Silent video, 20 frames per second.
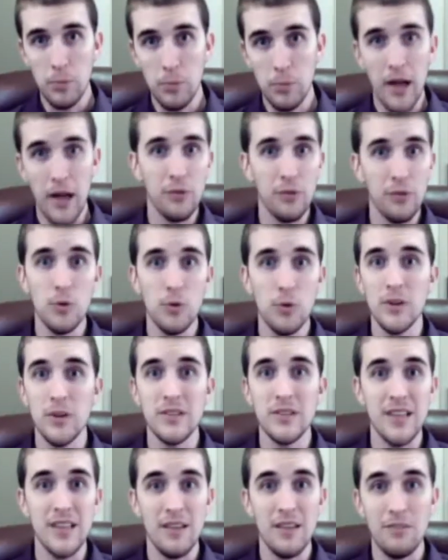plow through it
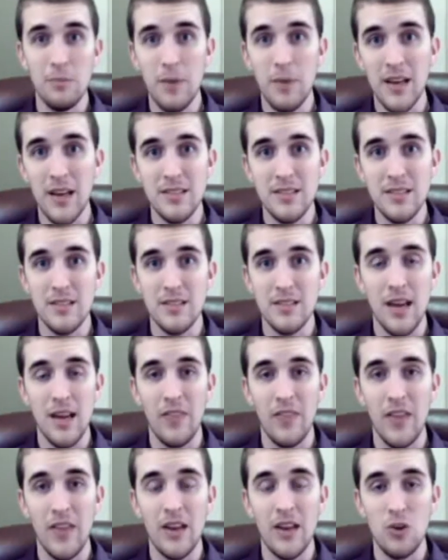in 7 minutes,
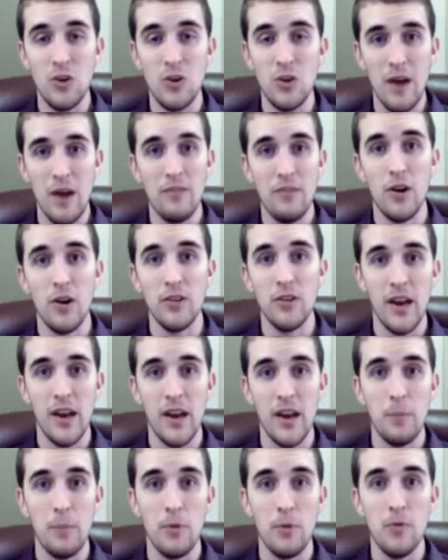and then you have it all
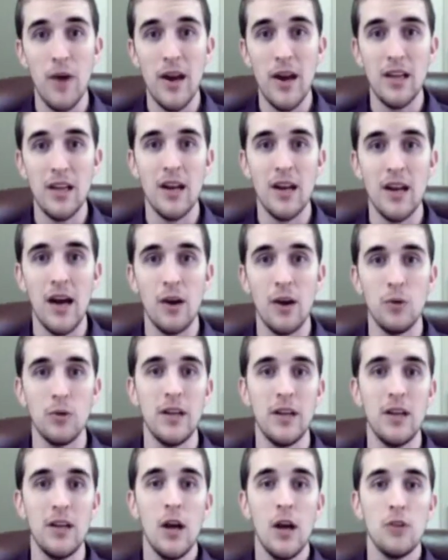set up and ready. And not
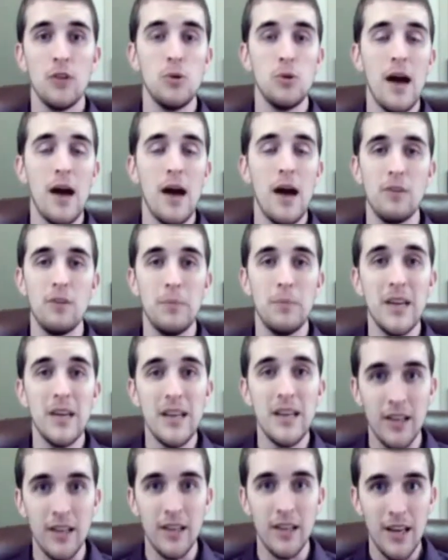only do you have it
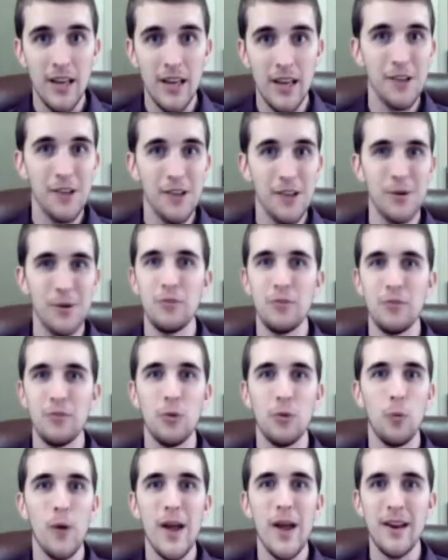immediately, and you don't have
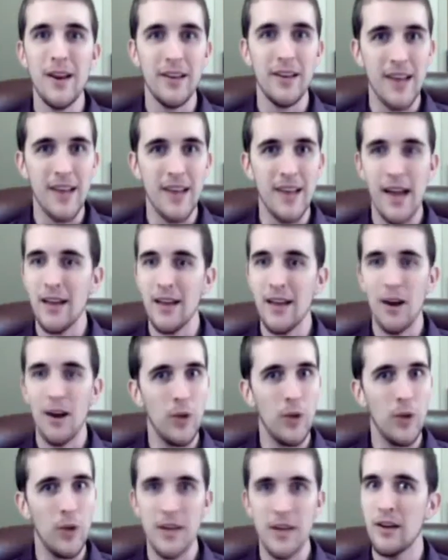to wait a day,
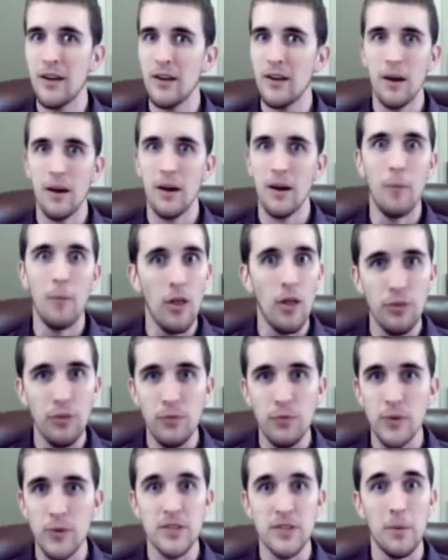a week, a
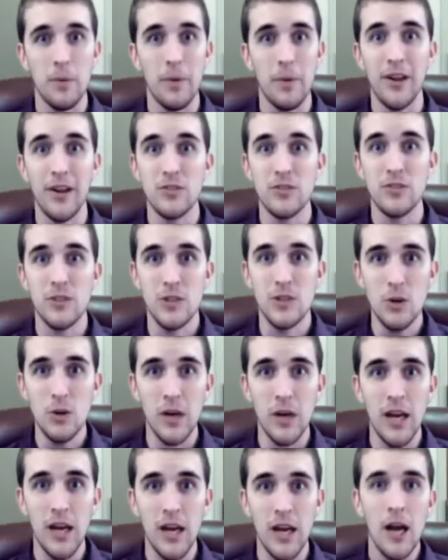month for somebody else to
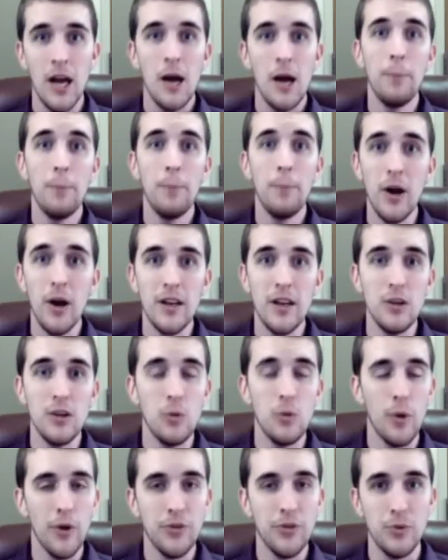do it, but
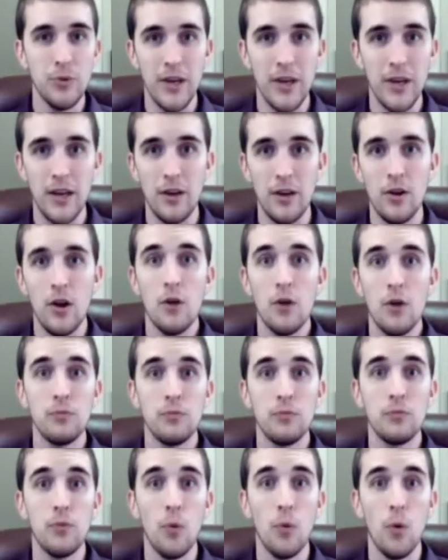you also did it
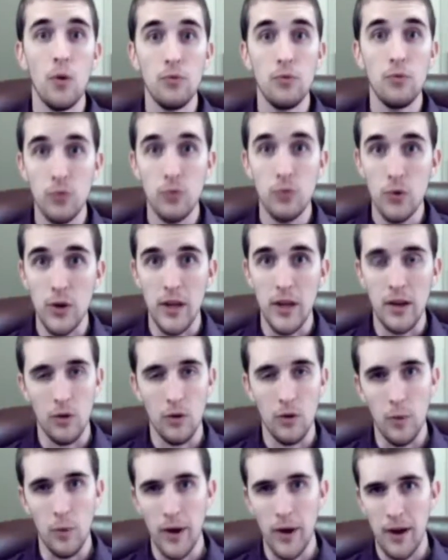for free,
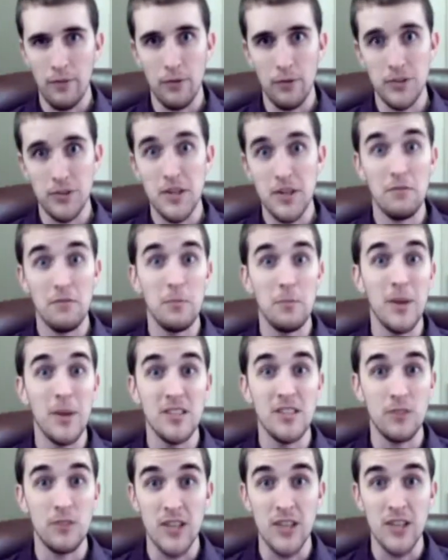or whatever 7
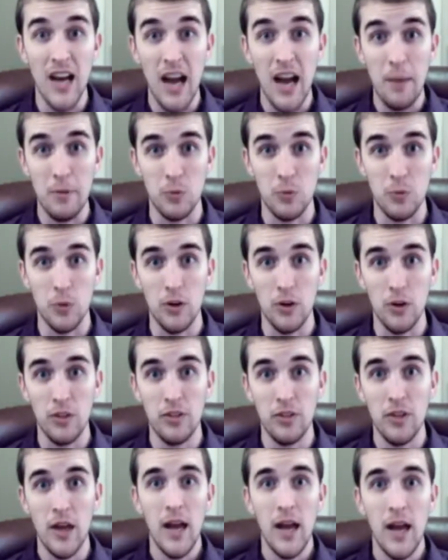minutes of your time is
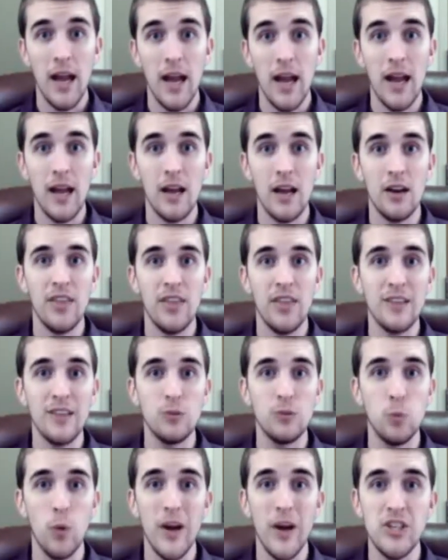worth. And
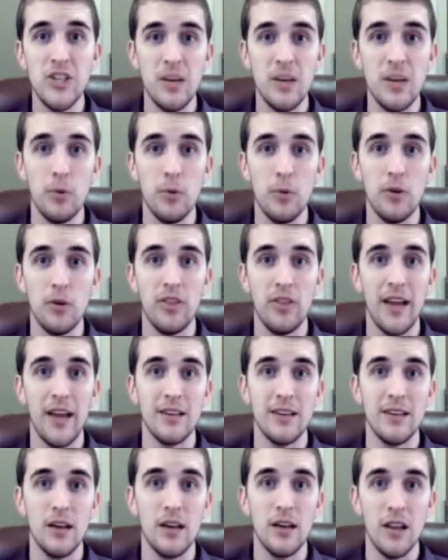that's way cheaper
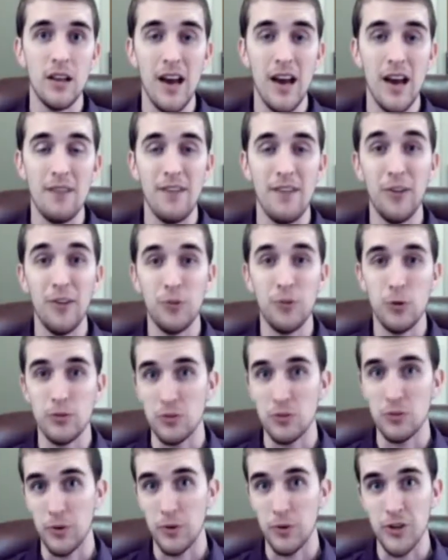than a lot of
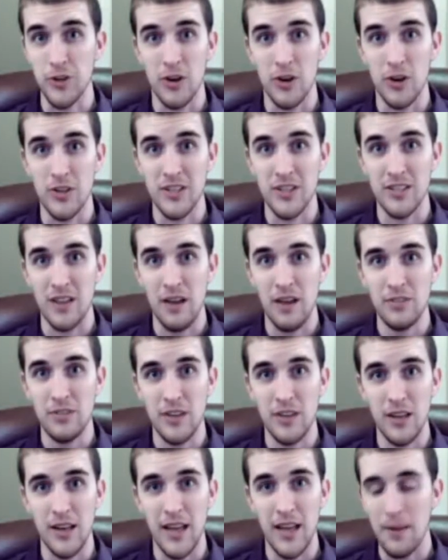outsourcers will charge, because I've
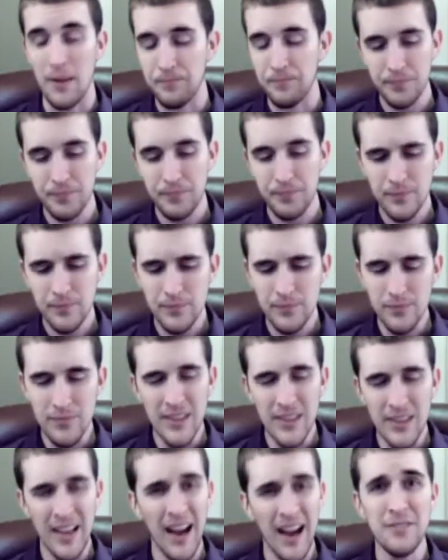seen
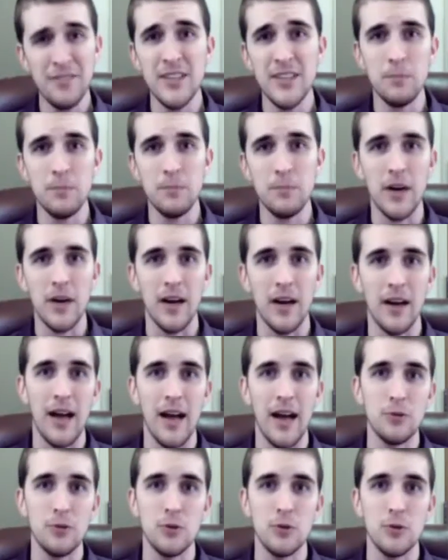
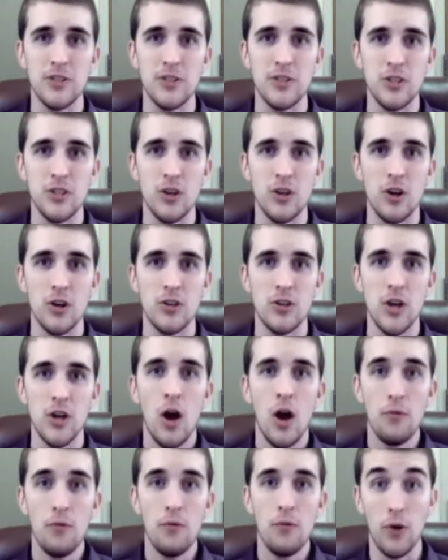outsourcing charge
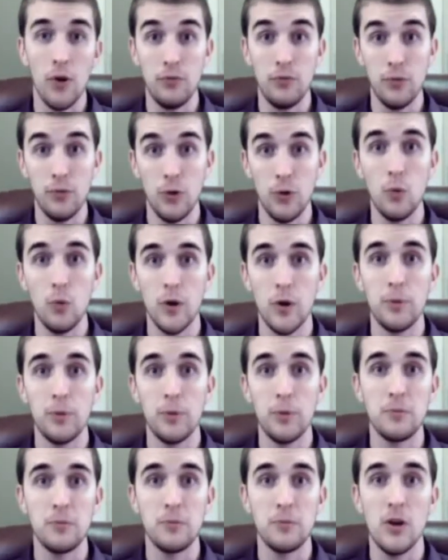for a full
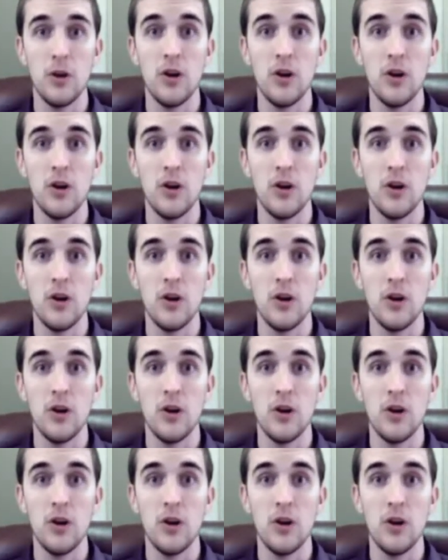WordPress